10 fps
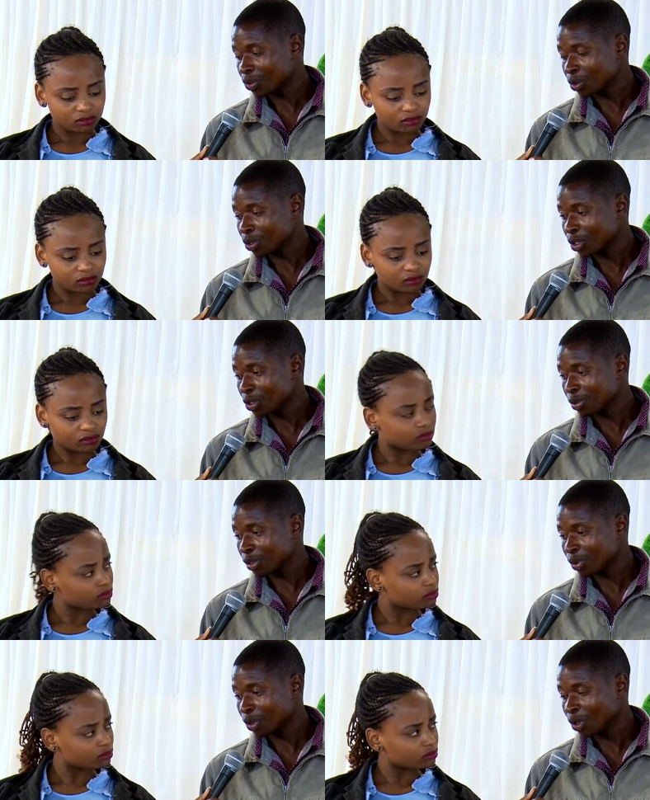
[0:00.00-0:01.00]
Speaker 1: to those
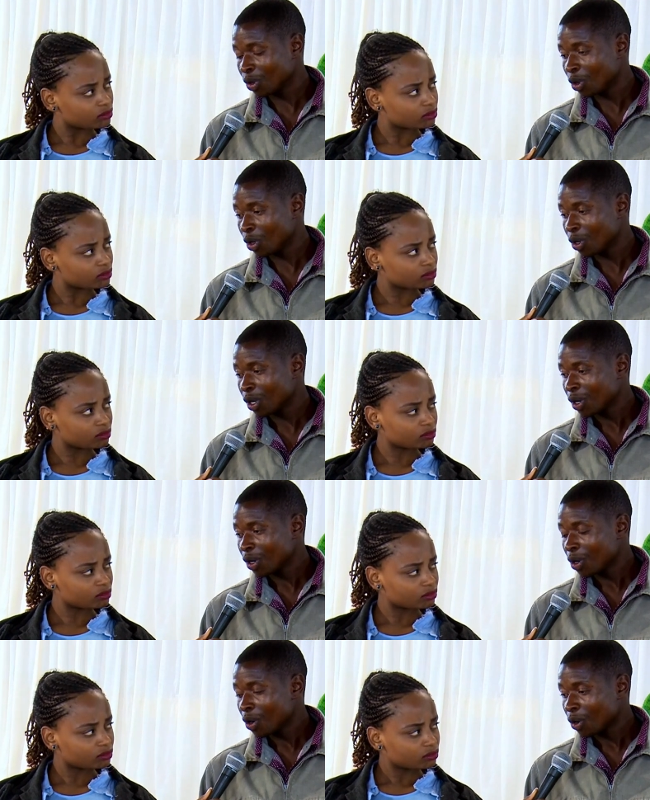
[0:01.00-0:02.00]
people who,
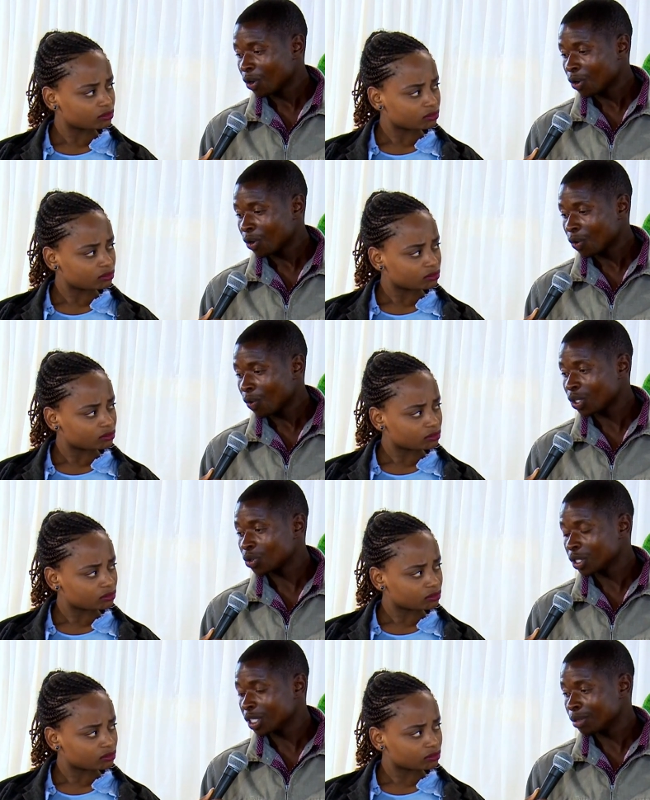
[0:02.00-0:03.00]
who are
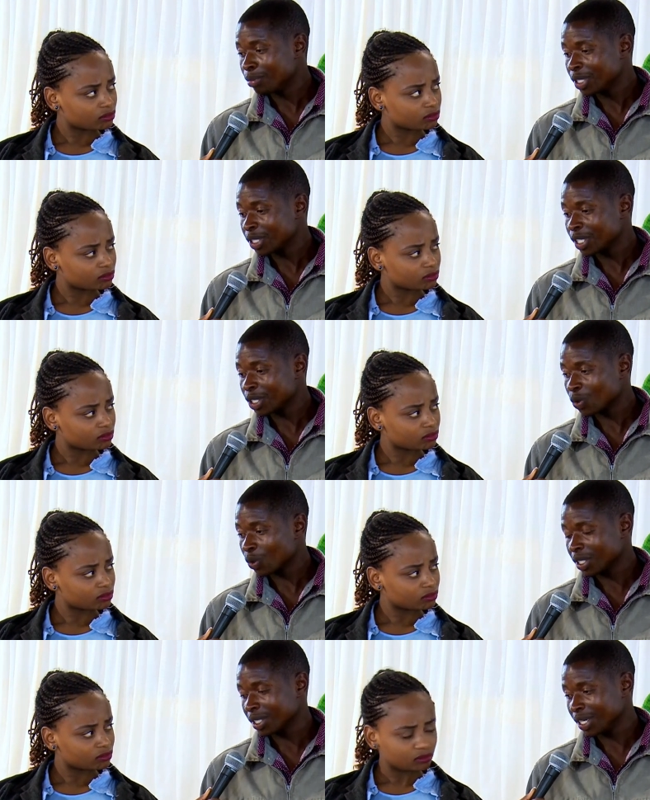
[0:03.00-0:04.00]
doing the business
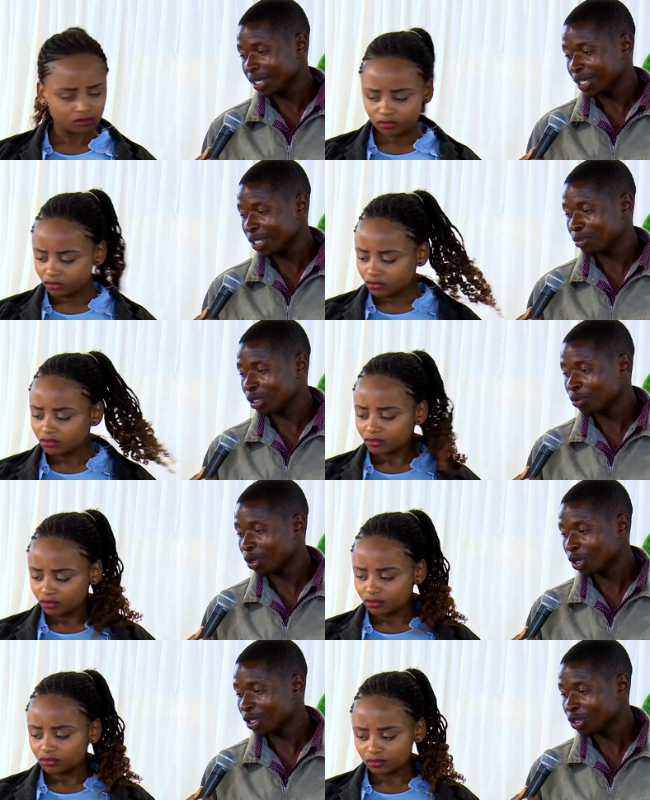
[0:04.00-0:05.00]
when they need
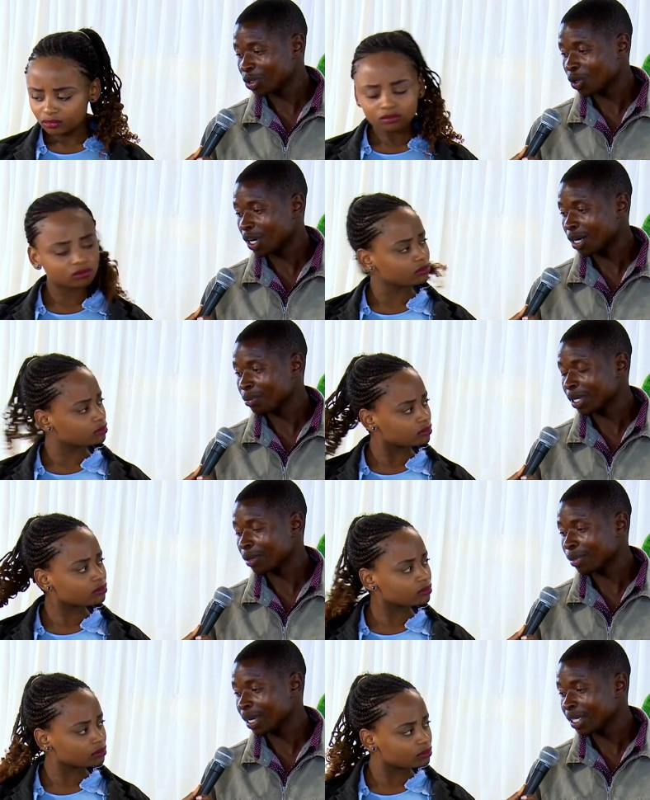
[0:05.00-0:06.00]
people to come
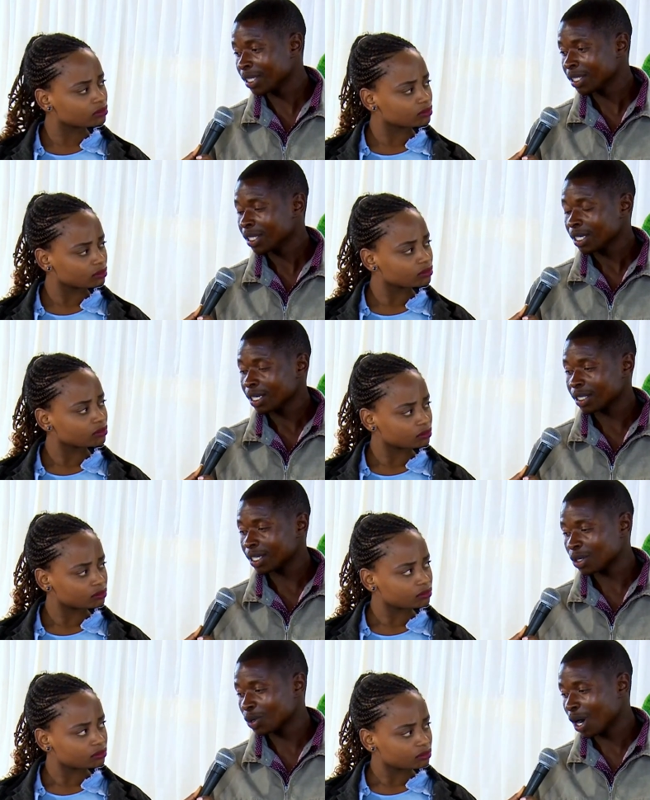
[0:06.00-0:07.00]
and buy. And
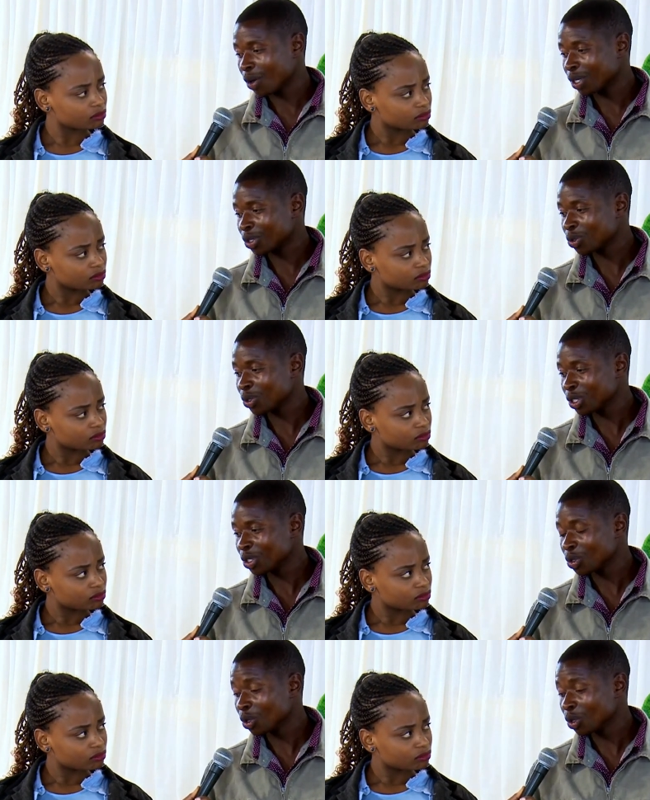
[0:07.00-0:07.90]
then I was using